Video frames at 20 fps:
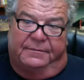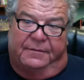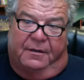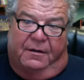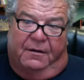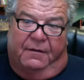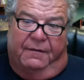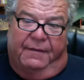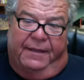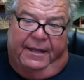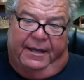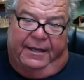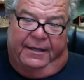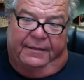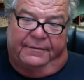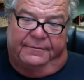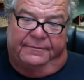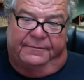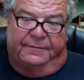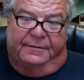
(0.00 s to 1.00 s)
all that,
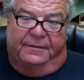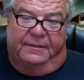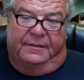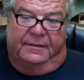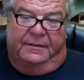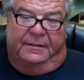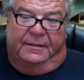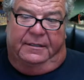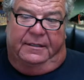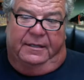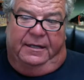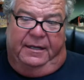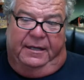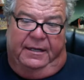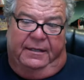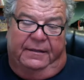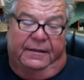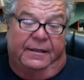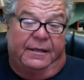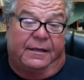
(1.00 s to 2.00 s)

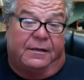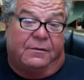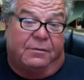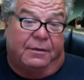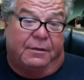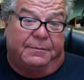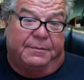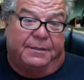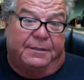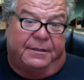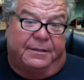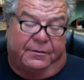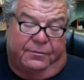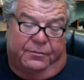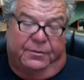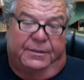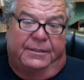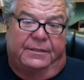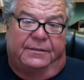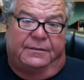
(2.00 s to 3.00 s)
and the equipment, the
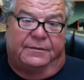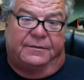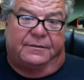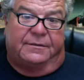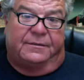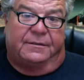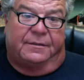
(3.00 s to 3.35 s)
reels.